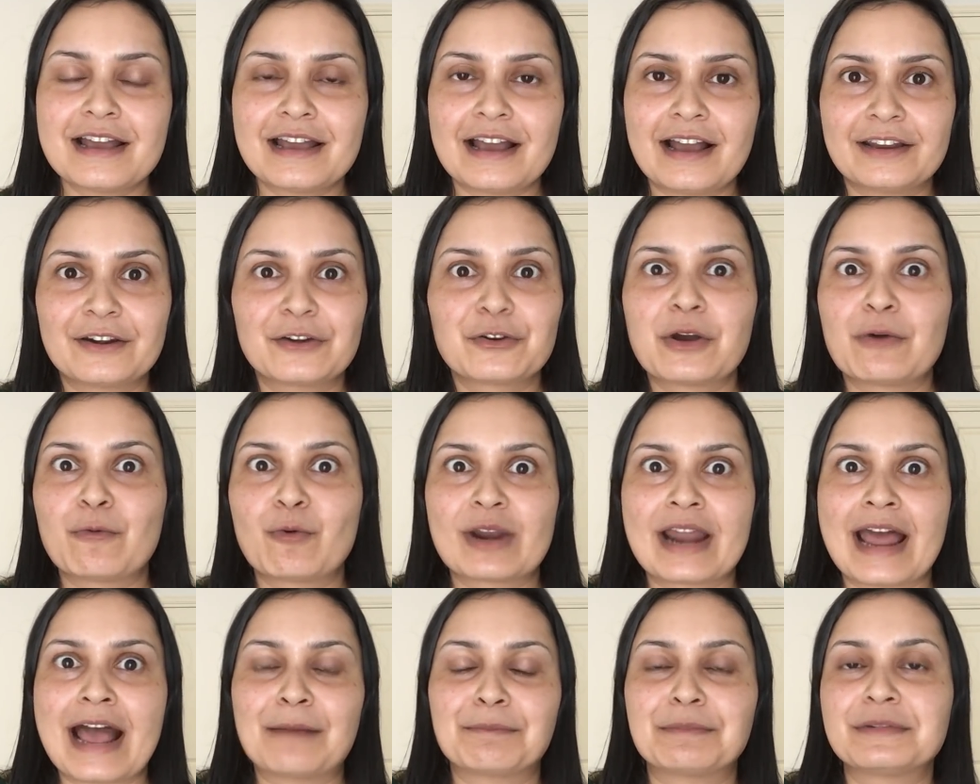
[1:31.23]
I don't know
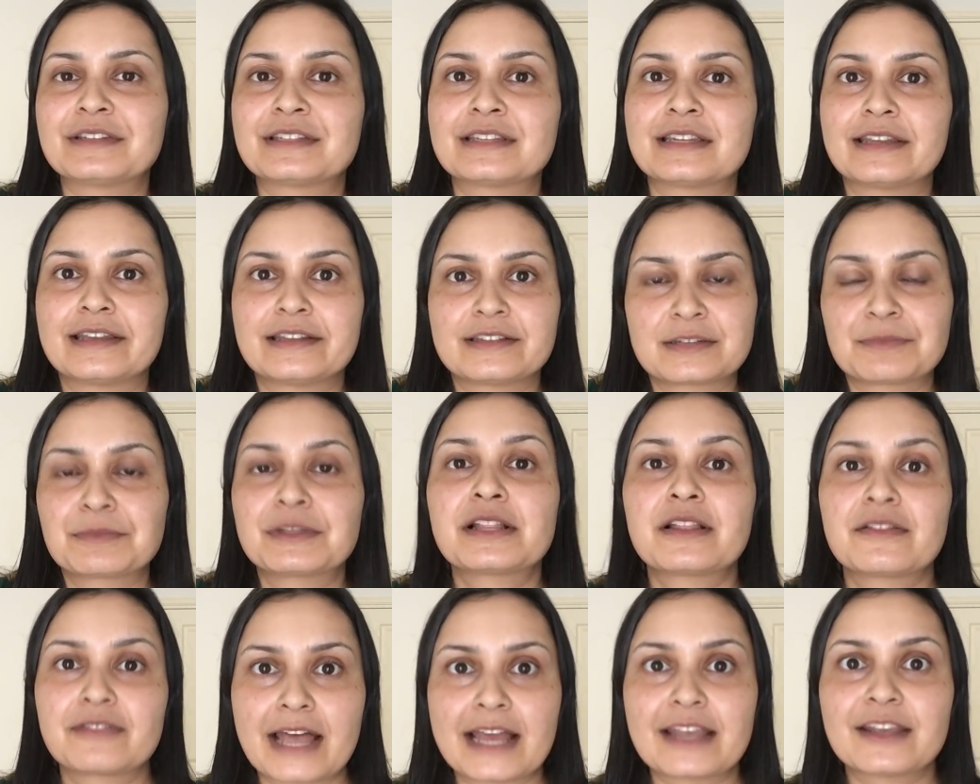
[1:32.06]
what happened today,
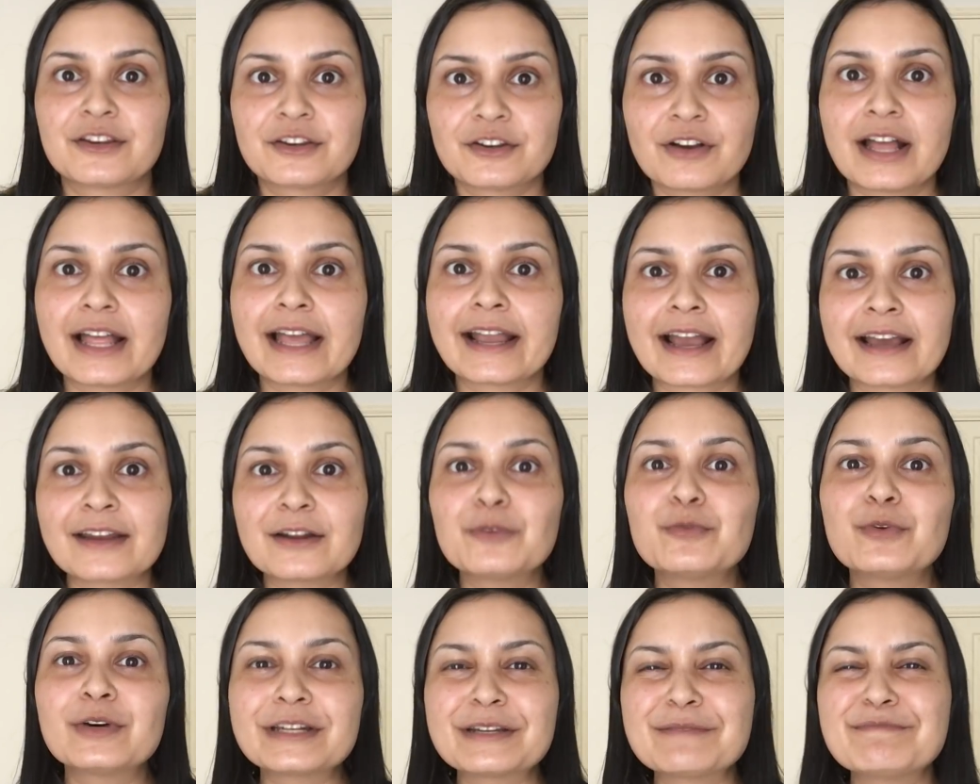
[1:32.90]
something like that. You know, like I
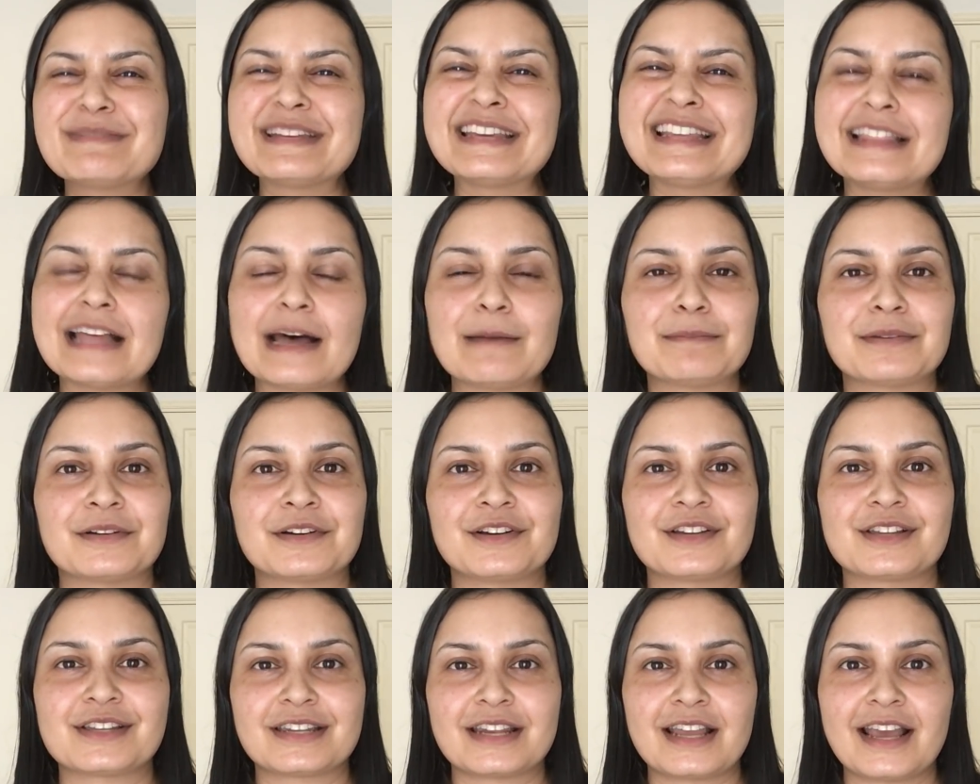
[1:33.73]
don't want to be that
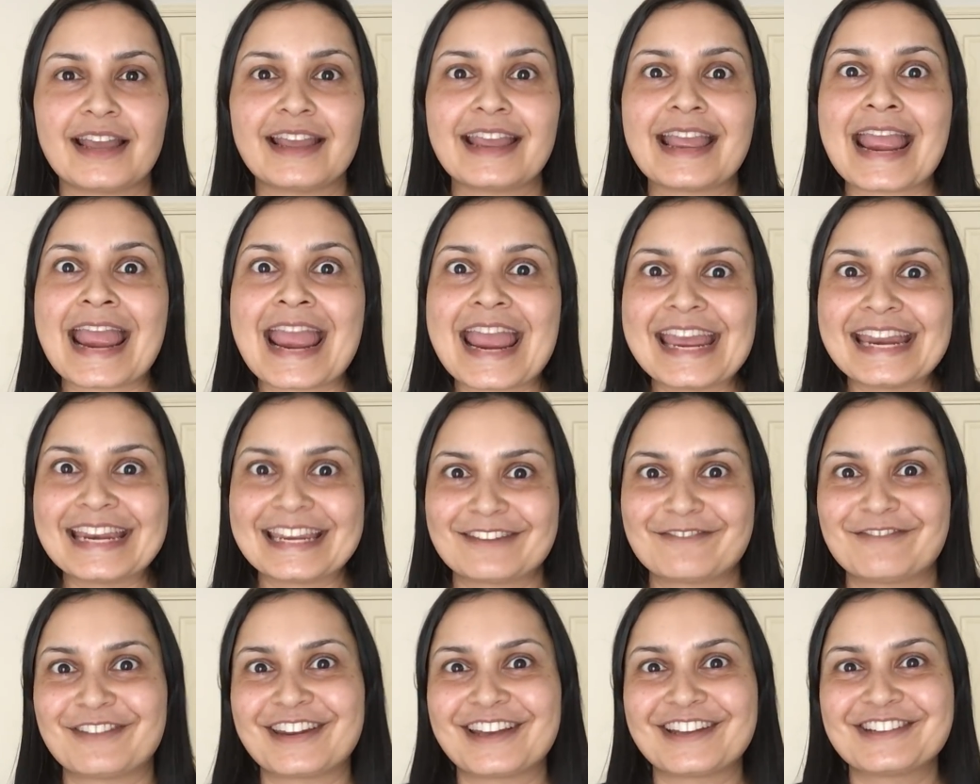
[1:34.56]
person. I hate
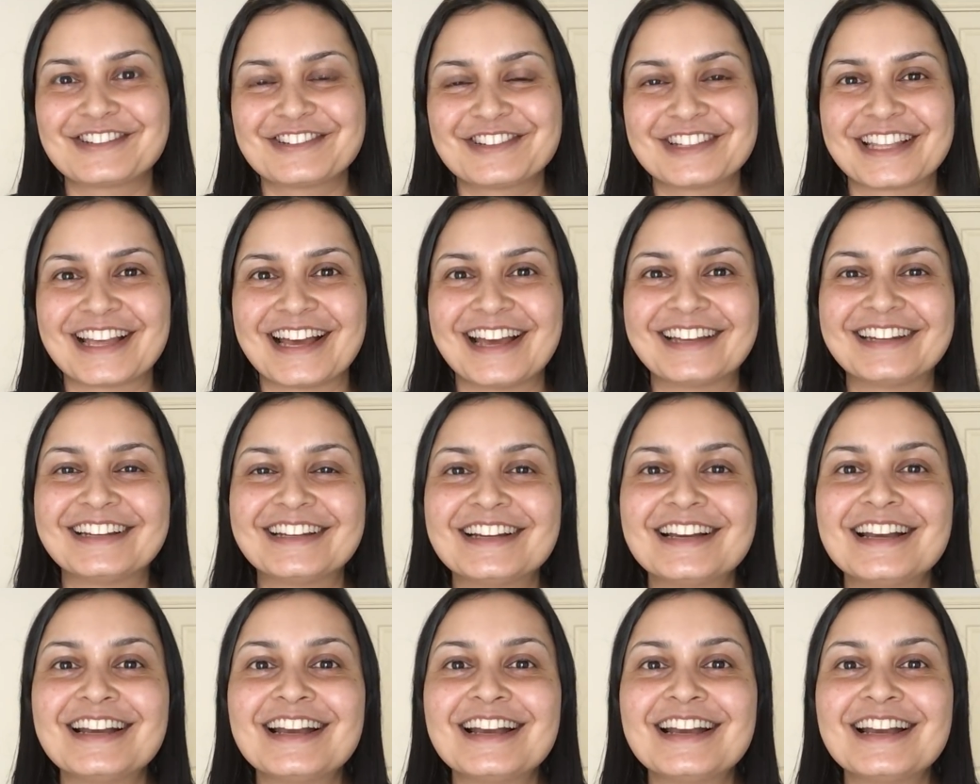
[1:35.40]
it when I do that